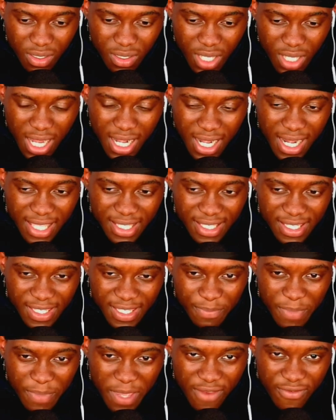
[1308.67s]
Unless his
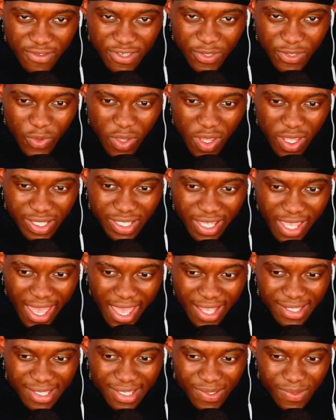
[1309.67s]
parents were
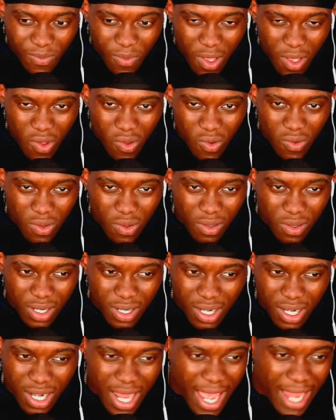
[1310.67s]
attacked as well.
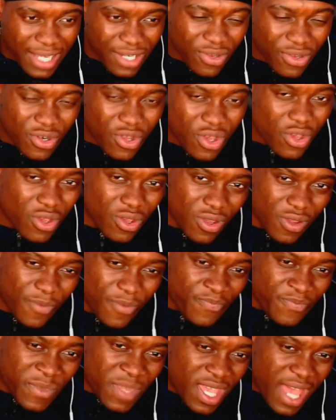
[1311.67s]
Like, I don't know.
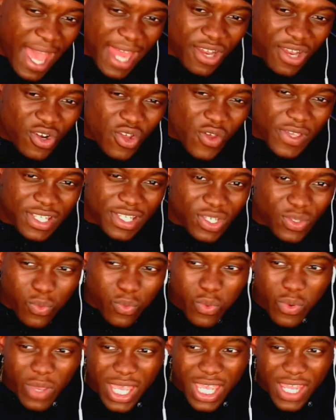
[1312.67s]
It's just
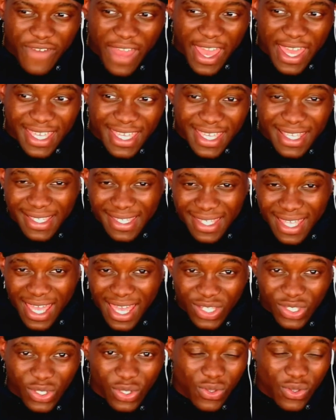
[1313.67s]
weird that he's there
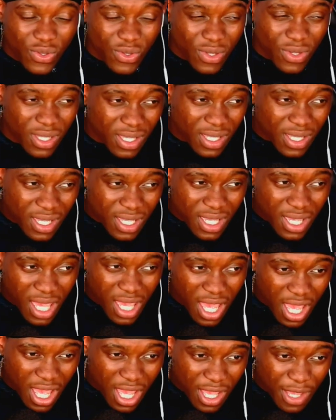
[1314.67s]
too.
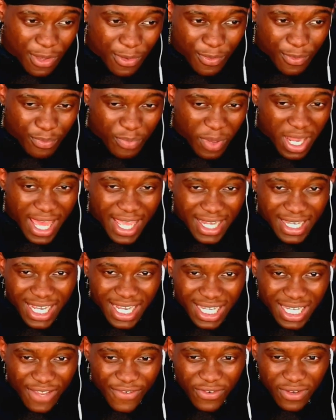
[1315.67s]
But like, they
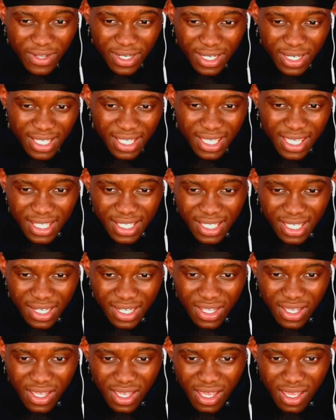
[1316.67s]
definitely need to get to
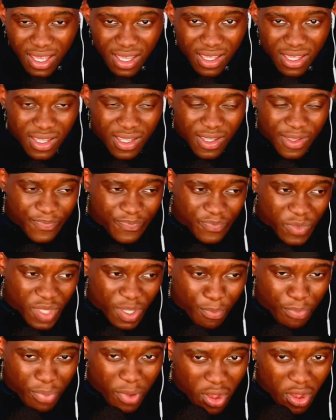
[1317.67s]
the
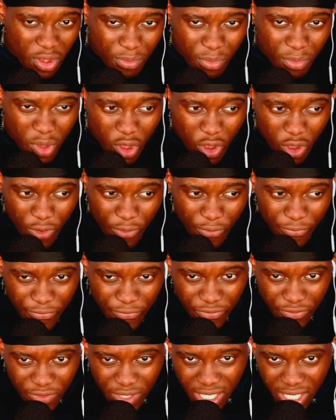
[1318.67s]
bottom
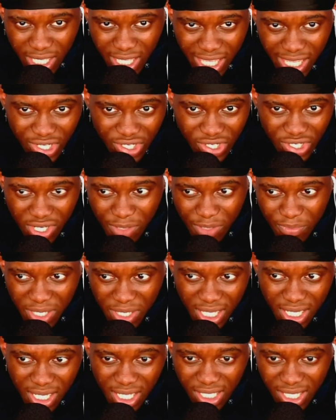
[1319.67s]
of Ishida
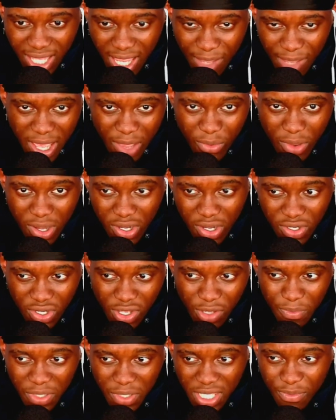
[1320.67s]
being attacked by one of
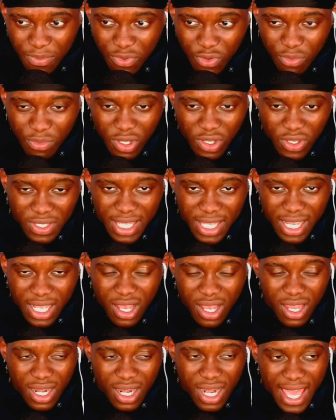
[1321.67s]
the people. Because I
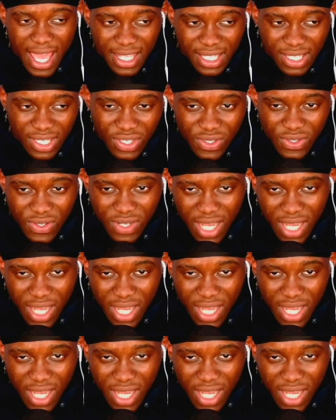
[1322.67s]
can't lie to you.